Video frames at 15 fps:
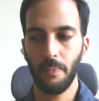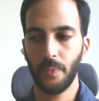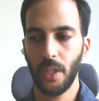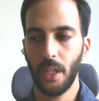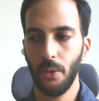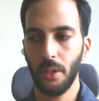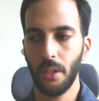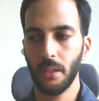
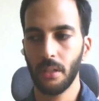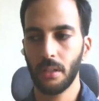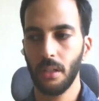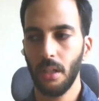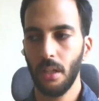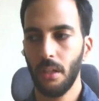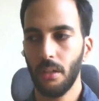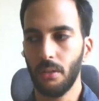how it is.
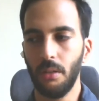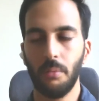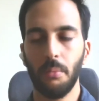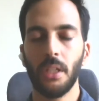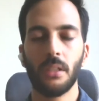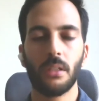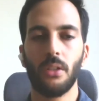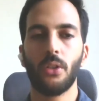It
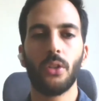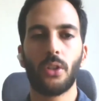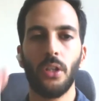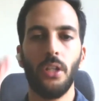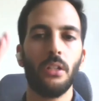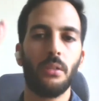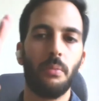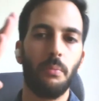means you
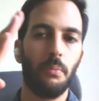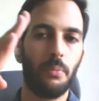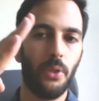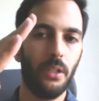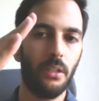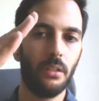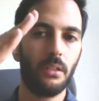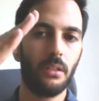cannot
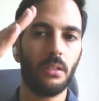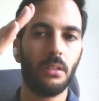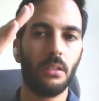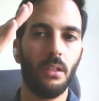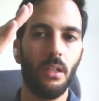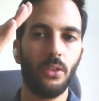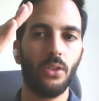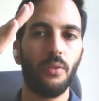print
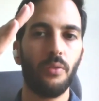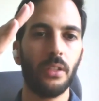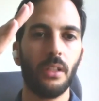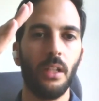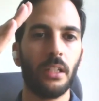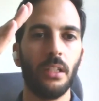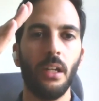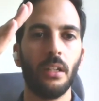a surface
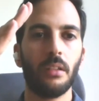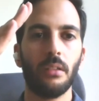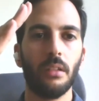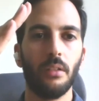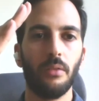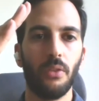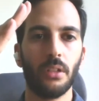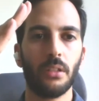like that,
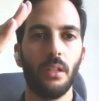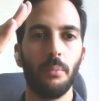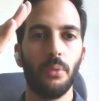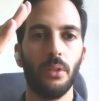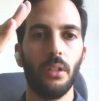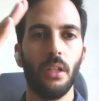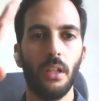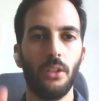for
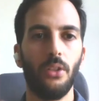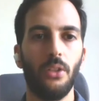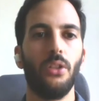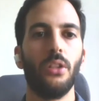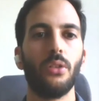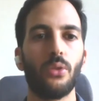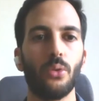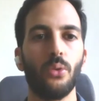example. You
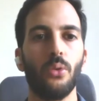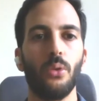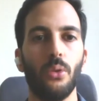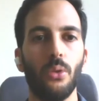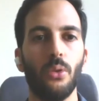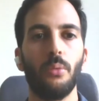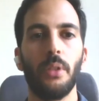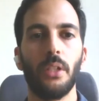need
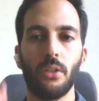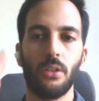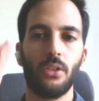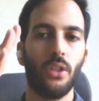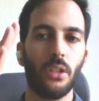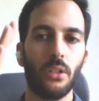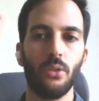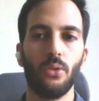to be
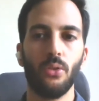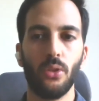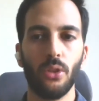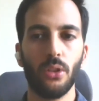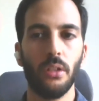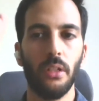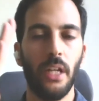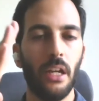restricted to
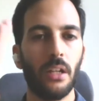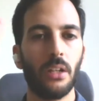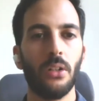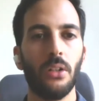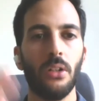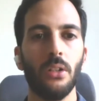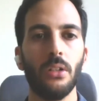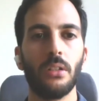certain
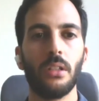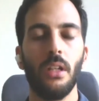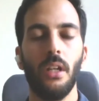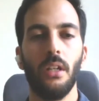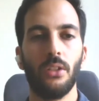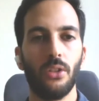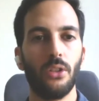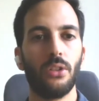angles,
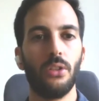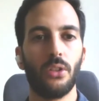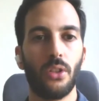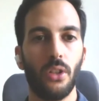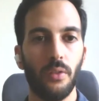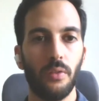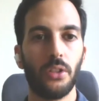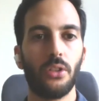certain
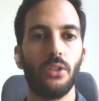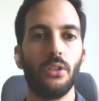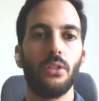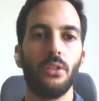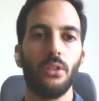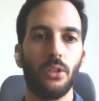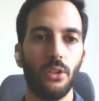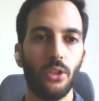curvatures,
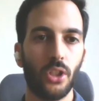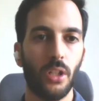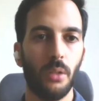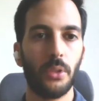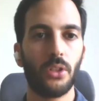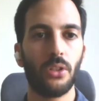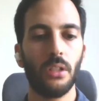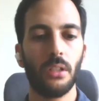certain
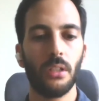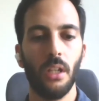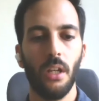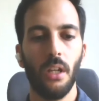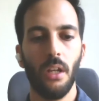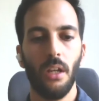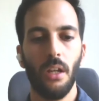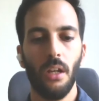geometries.
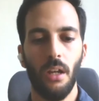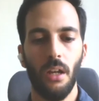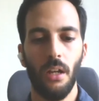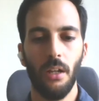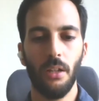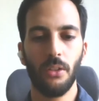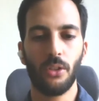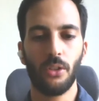
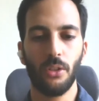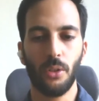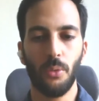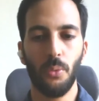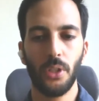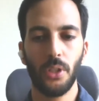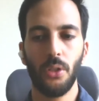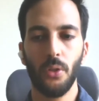So
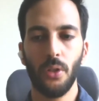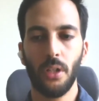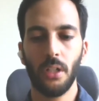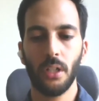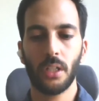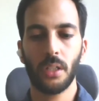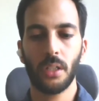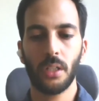when you are
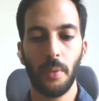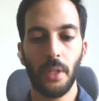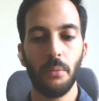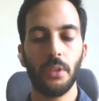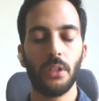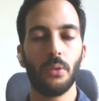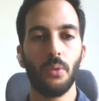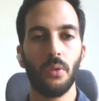
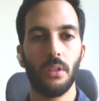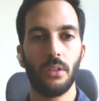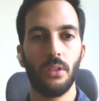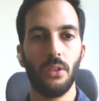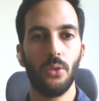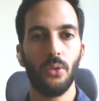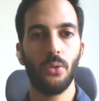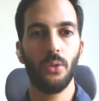experimenting with these
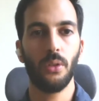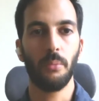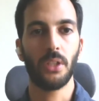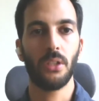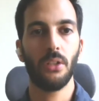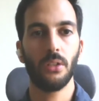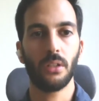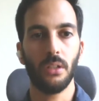new
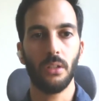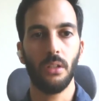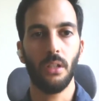materials and